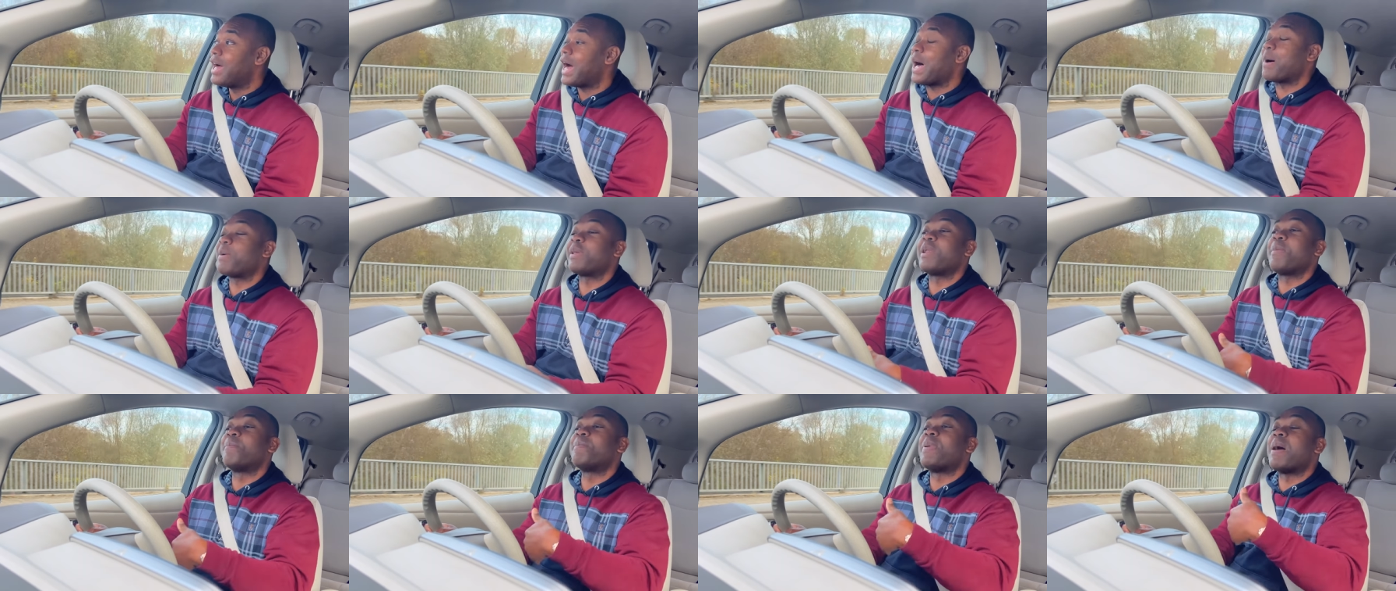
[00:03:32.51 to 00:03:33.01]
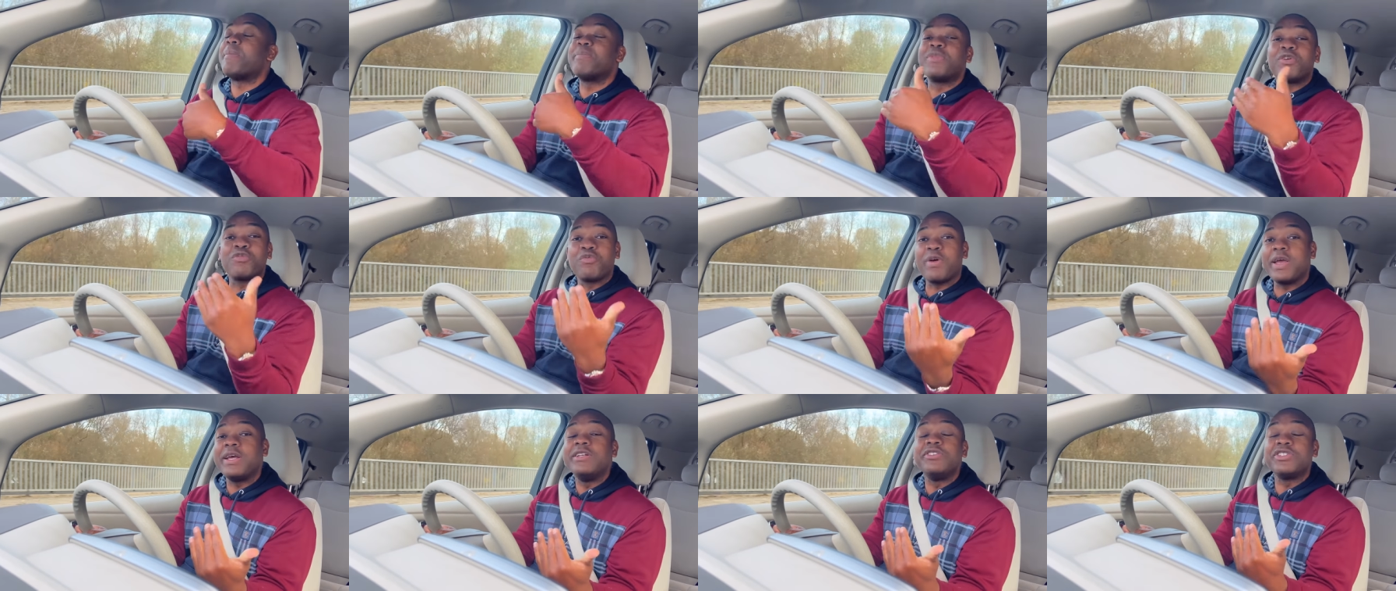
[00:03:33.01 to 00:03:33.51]
I'm gonna bump
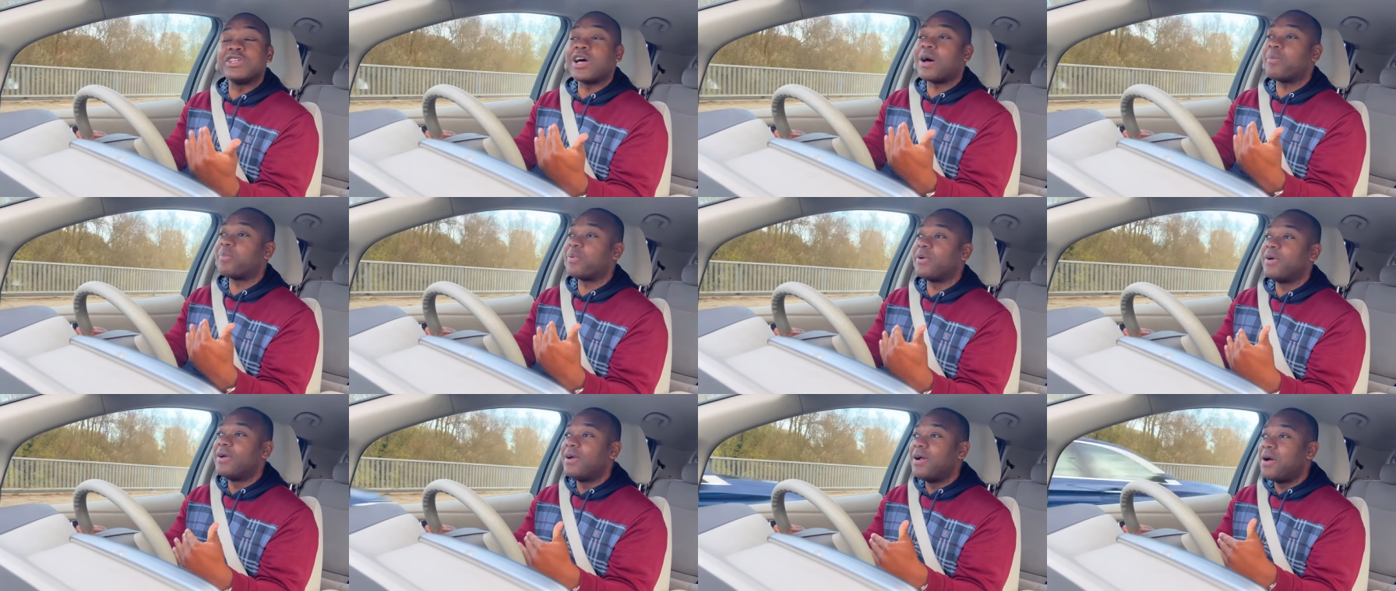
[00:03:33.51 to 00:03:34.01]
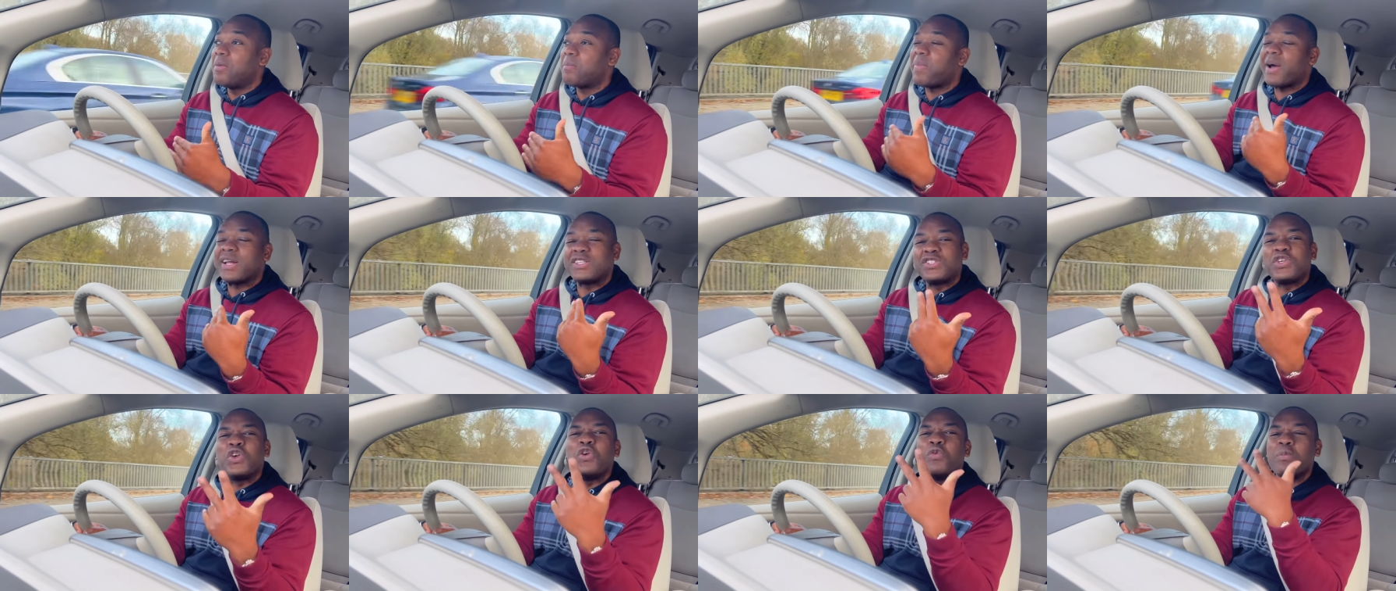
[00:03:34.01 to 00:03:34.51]
the range up
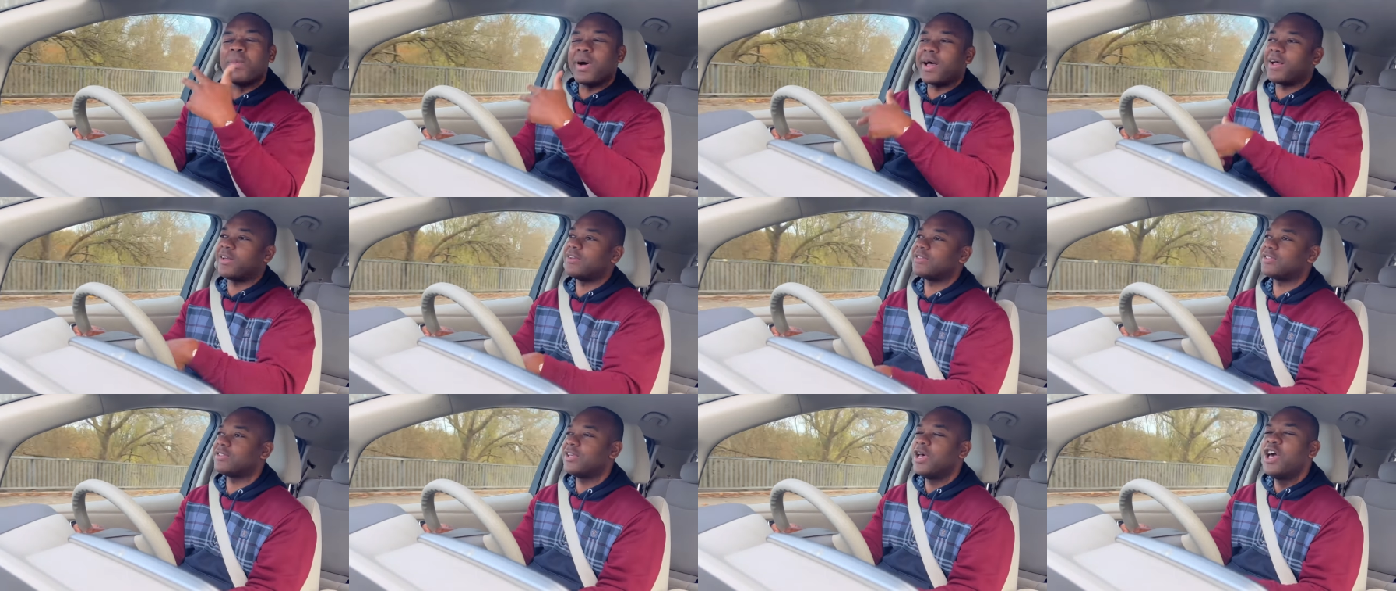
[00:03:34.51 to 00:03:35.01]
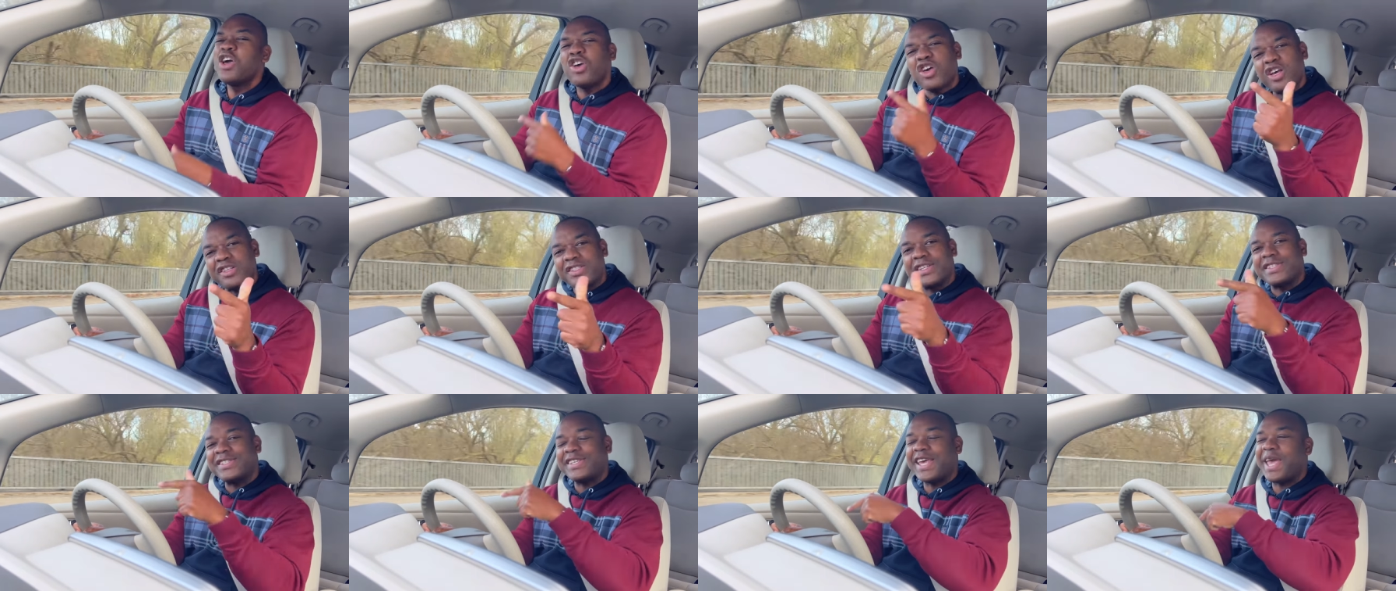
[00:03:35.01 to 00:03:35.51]
by two miles
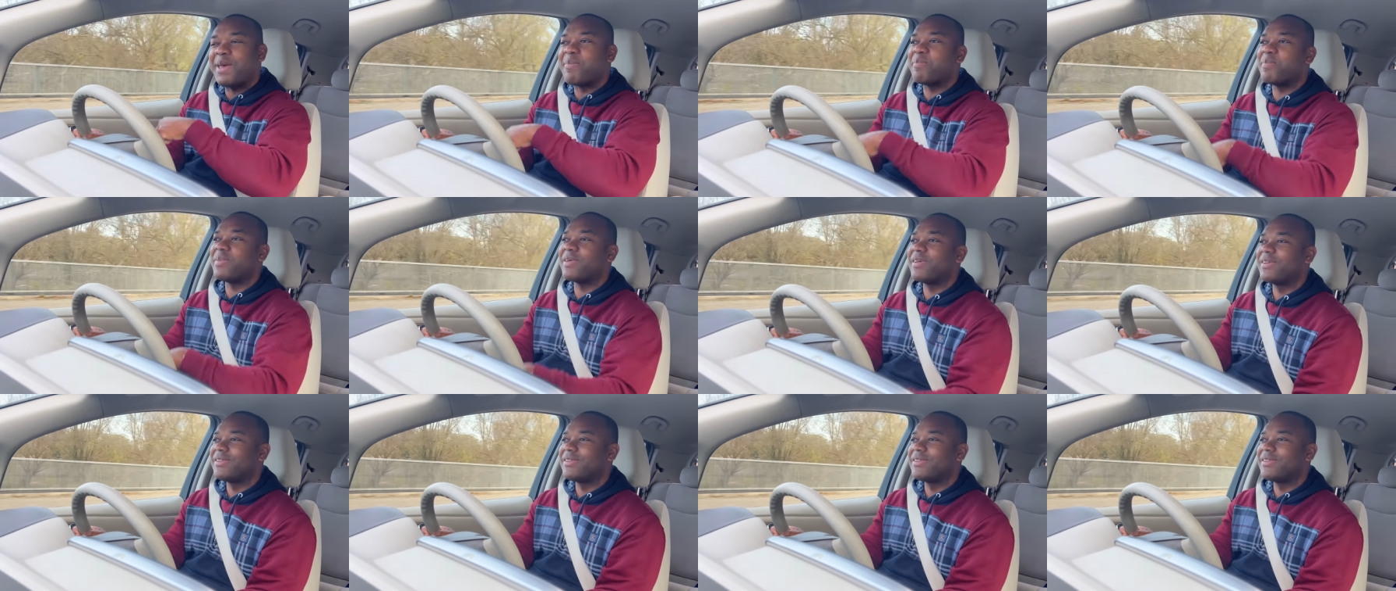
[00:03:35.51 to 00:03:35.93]
because it's him.